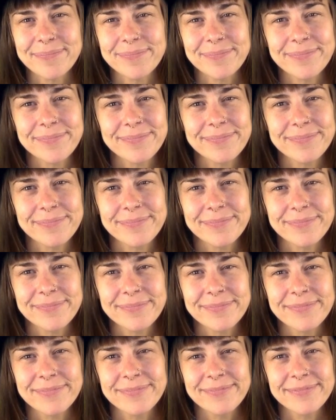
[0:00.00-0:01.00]

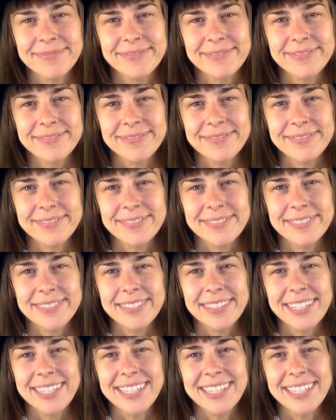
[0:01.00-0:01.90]
[no speech]